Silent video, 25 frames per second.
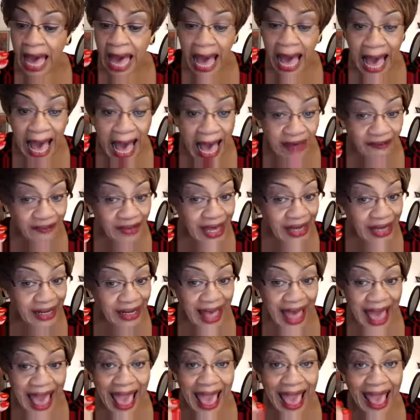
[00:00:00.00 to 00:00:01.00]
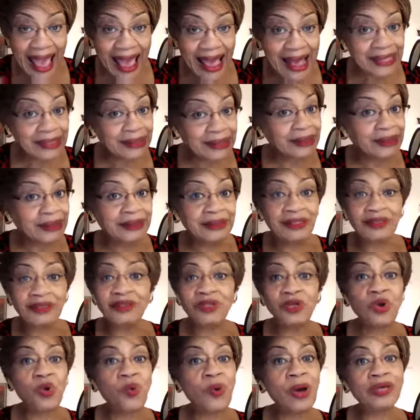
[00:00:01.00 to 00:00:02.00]
I've got to Ask
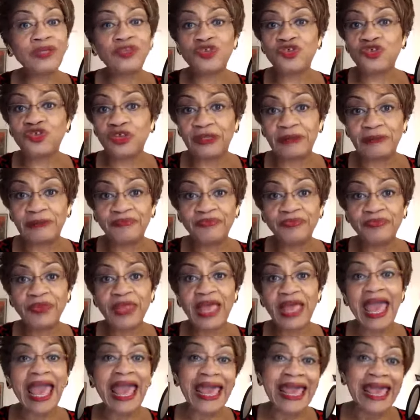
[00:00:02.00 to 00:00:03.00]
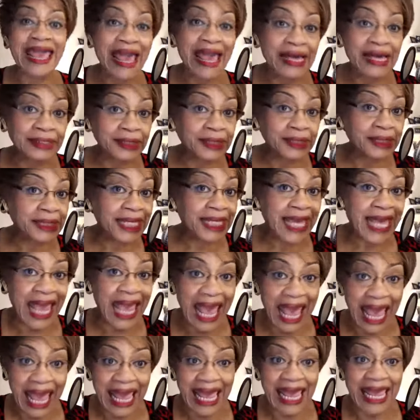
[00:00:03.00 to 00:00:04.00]
the question. ASK
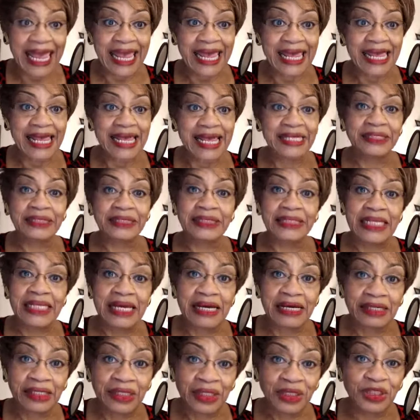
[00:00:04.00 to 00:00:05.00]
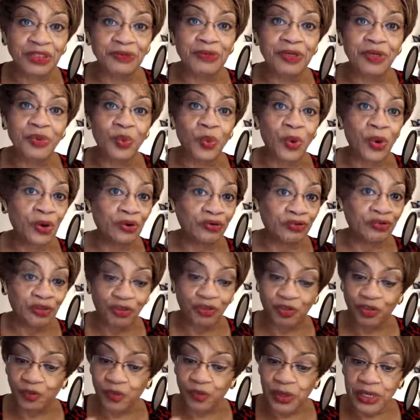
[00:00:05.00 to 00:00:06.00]
is the ultimate word, the
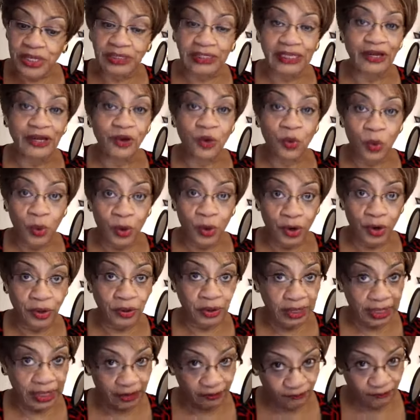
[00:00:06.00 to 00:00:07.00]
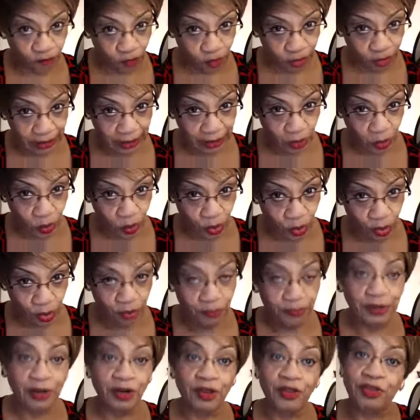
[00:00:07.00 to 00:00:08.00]
three letter word, not a four letter
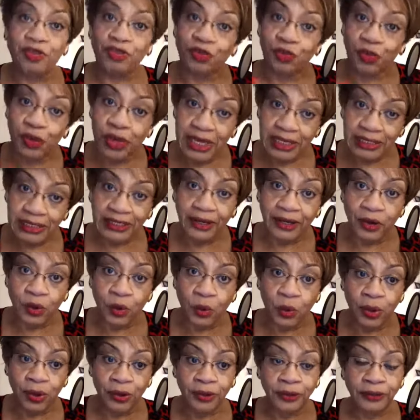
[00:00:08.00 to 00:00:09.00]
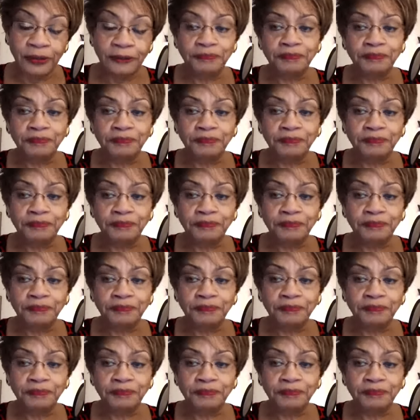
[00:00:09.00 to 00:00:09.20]
word, but a three letter word